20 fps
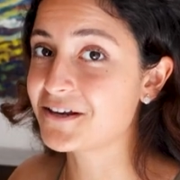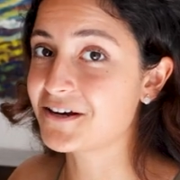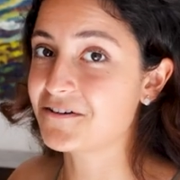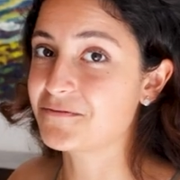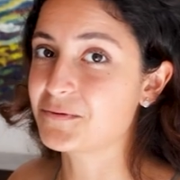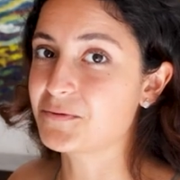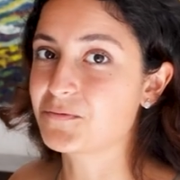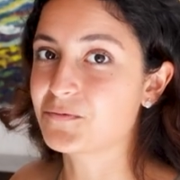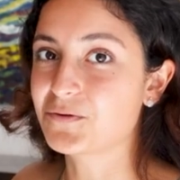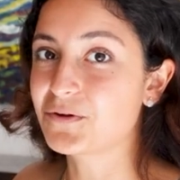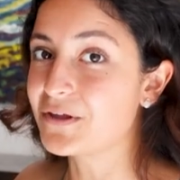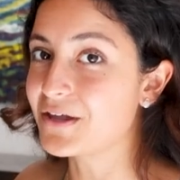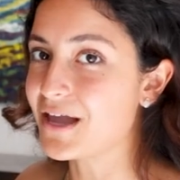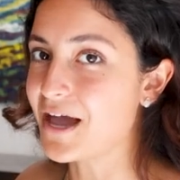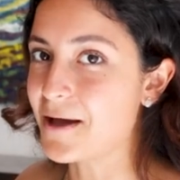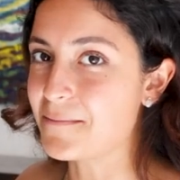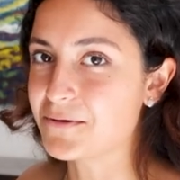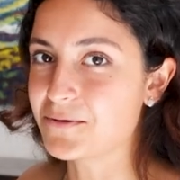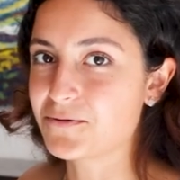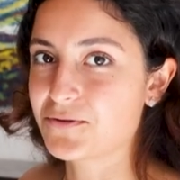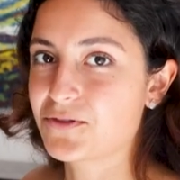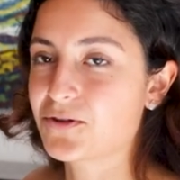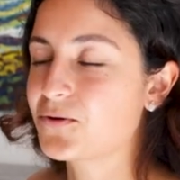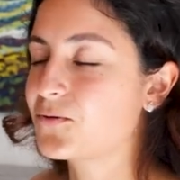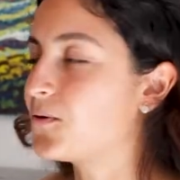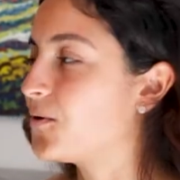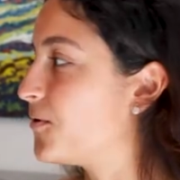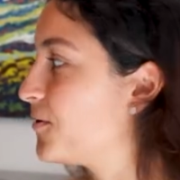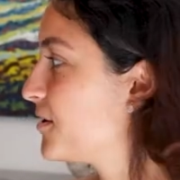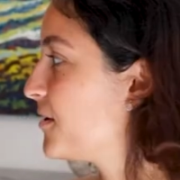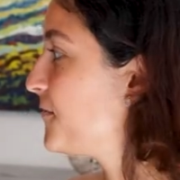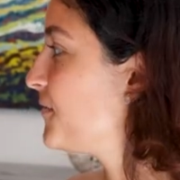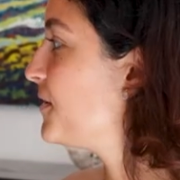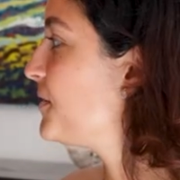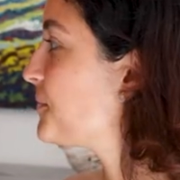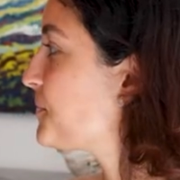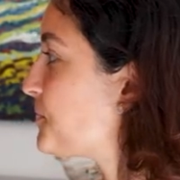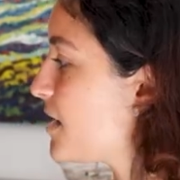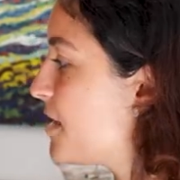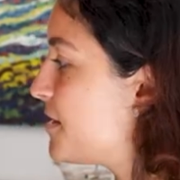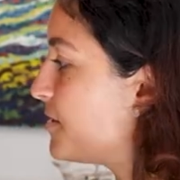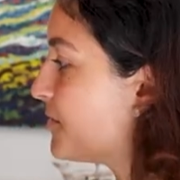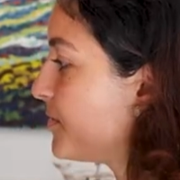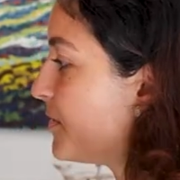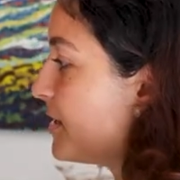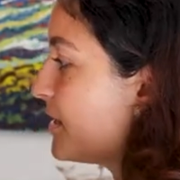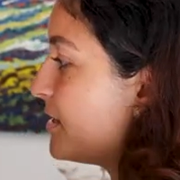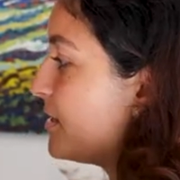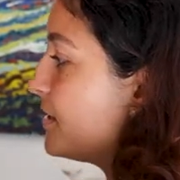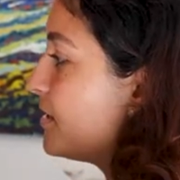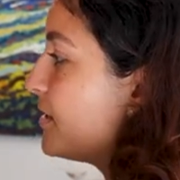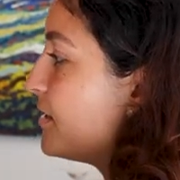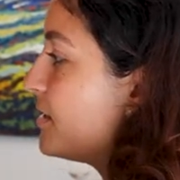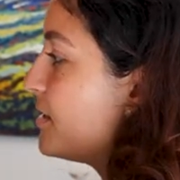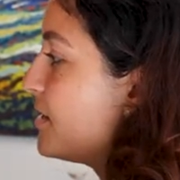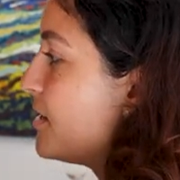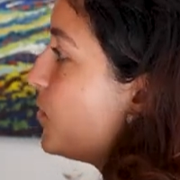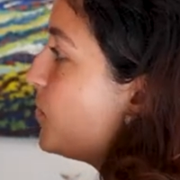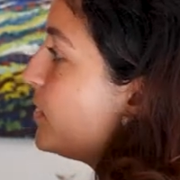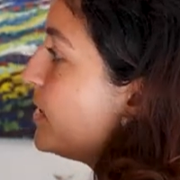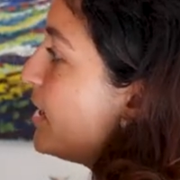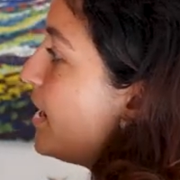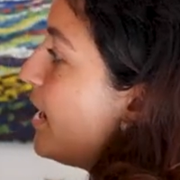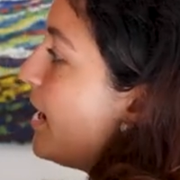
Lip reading: and I've been really happy with the quality of it. And then right here we